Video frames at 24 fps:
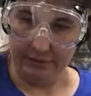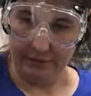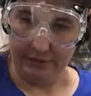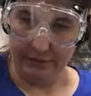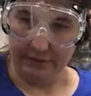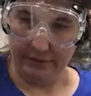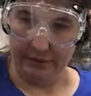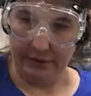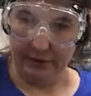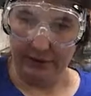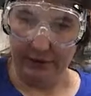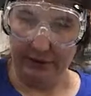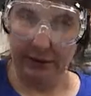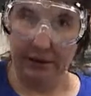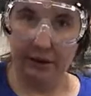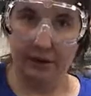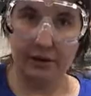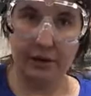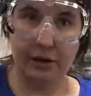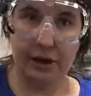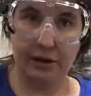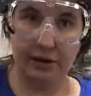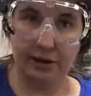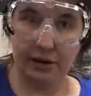Let me see it.
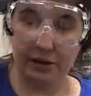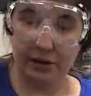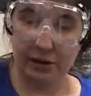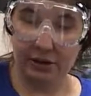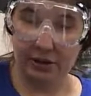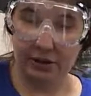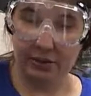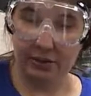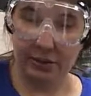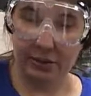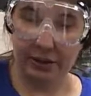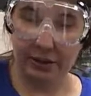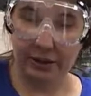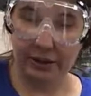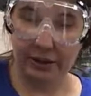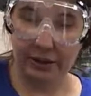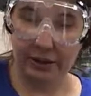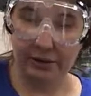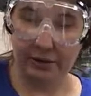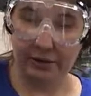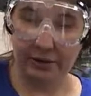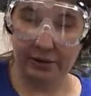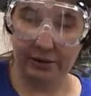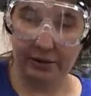Okay, so burning
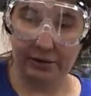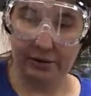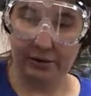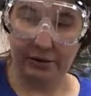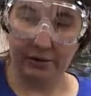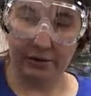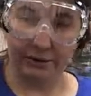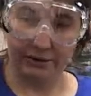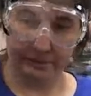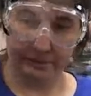alcohol.